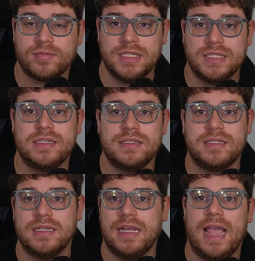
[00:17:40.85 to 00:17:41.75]
This is
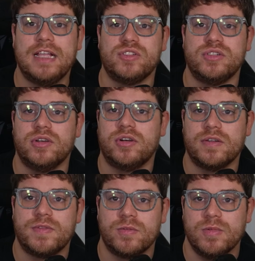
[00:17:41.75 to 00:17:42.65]
the edgelord of
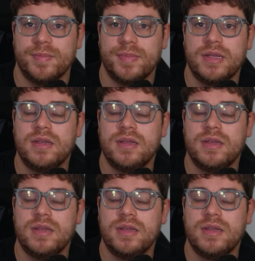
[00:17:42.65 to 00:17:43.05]
the group.